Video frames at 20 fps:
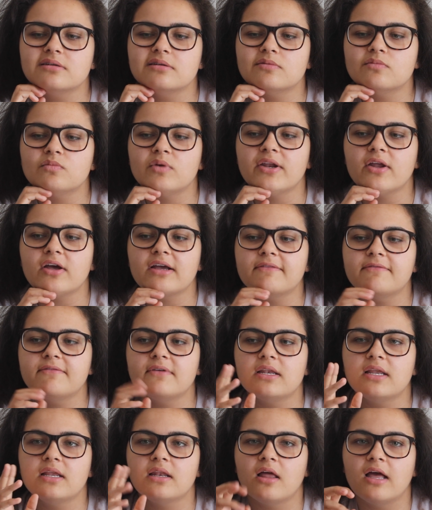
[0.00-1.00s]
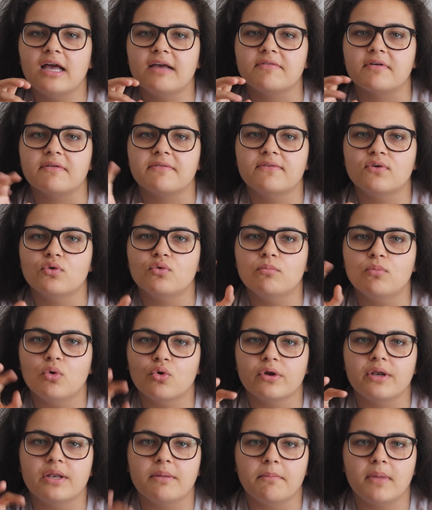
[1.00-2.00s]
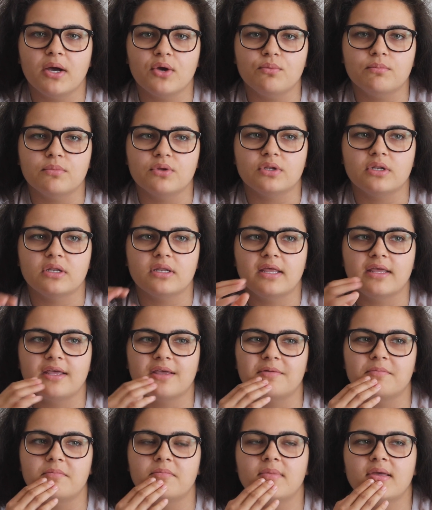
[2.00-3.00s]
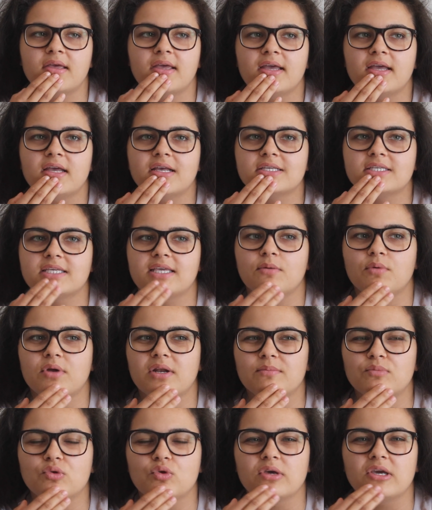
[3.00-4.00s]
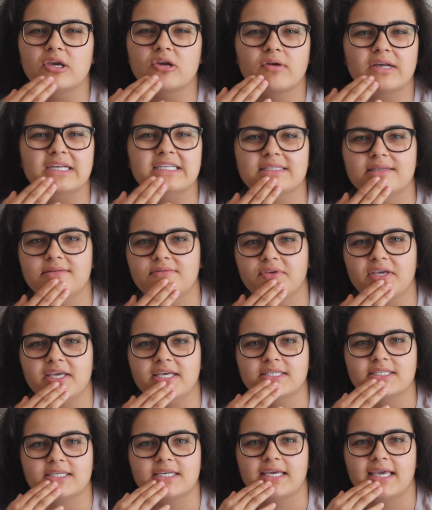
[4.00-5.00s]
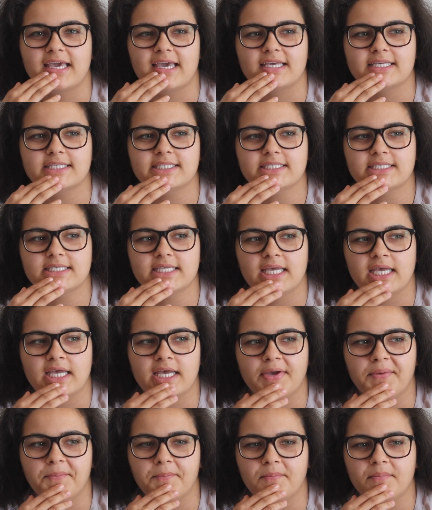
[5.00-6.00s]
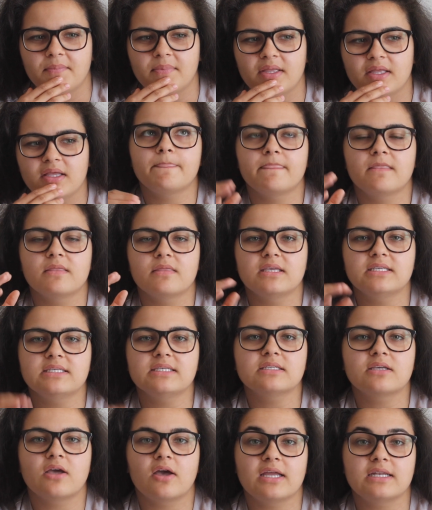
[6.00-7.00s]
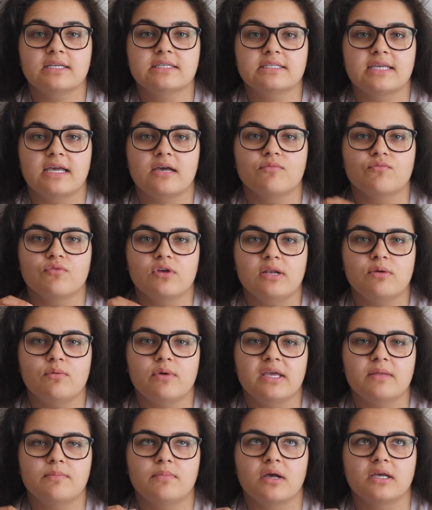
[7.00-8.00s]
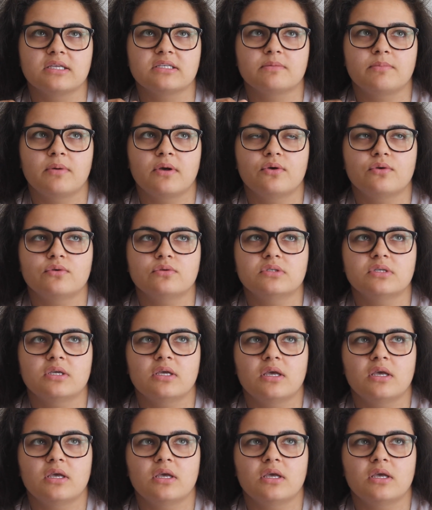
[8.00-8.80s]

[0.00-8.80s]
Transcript: when I feel alive, I feel more in the moment. So yeah, when I'm doing crazy things, I guess. This is going to sound really weird, but I suppose